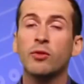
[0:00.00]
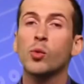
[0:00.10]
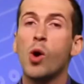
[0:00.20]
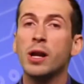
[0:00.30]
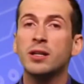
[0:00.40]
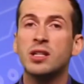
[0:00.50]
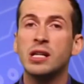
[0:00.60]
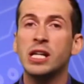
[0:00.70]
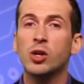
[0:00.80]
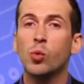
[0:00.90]
Ever wanted
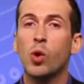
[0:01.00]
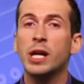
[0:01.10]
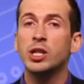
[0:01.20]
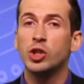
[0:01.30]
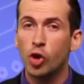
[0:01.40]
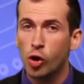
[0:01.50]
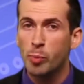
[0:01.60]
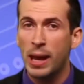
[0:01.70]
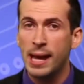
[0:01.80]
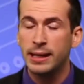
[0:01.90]
to hear what your
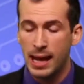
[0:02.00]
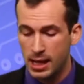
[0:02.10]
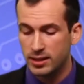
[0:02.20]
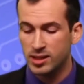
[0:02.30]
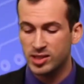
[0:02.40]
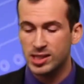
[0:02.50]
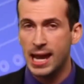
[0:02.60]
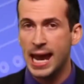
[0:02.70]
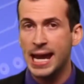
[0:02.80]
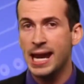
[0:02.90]
pet had to
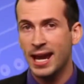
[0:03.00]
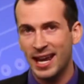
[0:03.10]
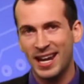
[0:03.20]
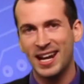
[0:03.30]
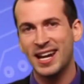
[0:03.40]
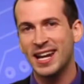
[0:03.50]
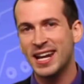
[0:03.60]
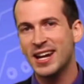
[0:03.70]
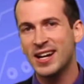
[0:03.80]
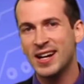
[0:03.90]
say?
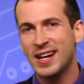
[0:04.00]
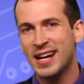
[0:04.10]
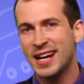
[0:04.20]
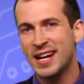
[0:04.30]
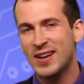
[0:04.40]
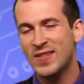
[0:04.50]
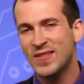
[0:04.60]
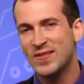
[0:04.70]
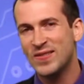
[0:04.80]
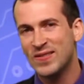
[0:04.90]
Now you can
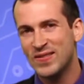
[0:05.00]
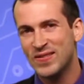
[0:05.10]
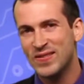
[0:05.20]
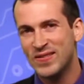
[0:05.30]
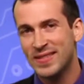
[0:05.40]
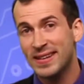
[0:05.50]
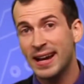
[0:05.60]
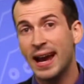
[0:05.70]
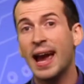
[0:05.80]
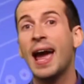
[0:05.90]
with My
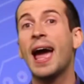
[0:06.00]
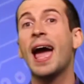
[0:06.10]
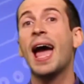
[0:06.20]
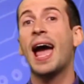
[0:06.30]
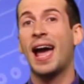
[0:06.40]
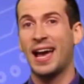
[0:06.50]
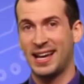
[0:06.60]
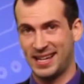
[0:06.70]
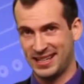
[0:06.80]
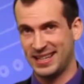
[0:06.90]
Talking Pet.
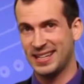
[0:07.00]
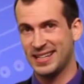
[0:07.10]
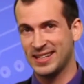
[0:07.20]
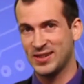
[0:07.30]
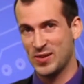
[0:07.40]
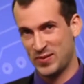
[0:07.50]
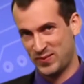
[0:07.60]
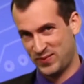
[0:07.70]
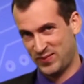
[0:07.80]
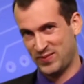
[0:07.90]

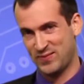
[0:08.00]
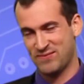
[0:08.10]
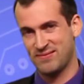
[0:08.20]
Woof.